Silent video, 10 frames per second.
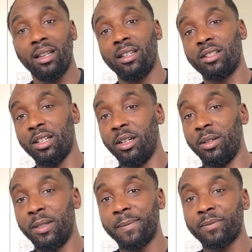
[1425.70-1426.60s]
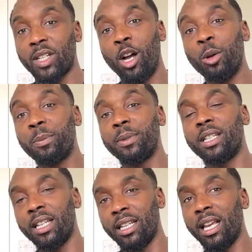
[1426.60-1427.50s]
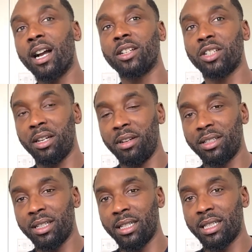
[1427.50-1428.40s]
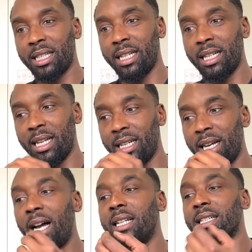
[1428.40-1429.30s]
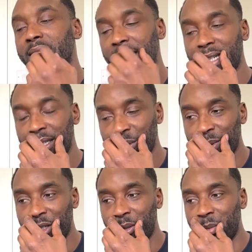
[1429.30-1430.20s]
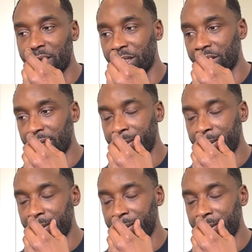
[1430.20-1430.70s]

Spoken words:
So I hope the younger generation understand that, and I understand that as well, because